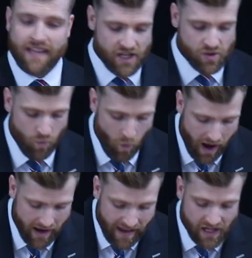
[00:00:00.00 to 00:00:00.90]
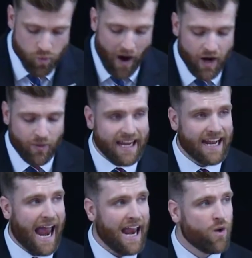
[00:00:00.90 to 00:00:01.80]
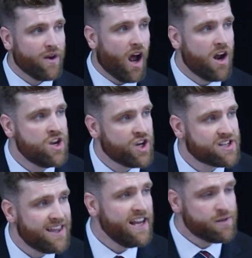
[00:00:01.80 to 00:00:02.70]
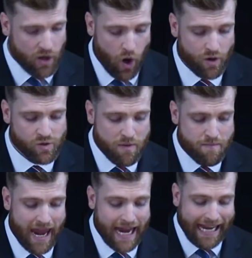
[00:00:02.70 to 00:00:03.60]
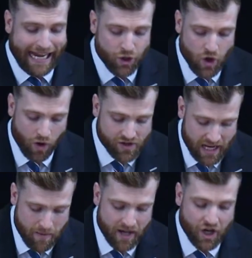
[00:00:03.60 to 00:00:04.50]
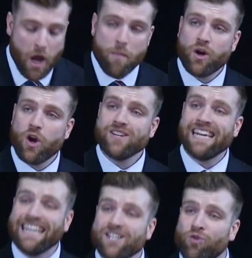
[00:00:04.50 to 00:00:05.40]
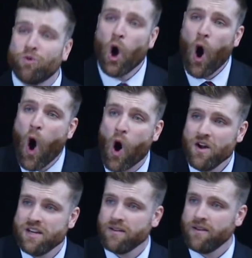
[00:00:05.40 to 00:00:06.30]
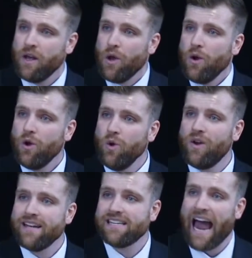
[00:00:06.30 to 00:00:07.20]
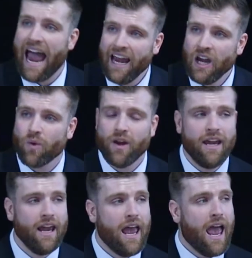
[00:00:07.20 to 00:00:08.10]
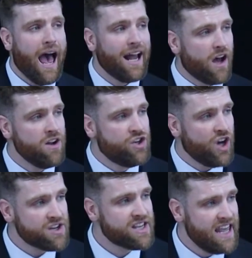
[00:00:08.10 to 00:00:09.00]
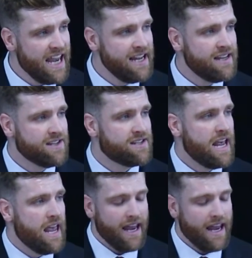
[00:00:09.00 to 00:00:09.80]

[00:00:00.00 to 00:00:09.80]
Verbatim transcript: That's why. That's why we get angry at unjust things, because we're made in God's image, because it is God who gets angry at unjust things.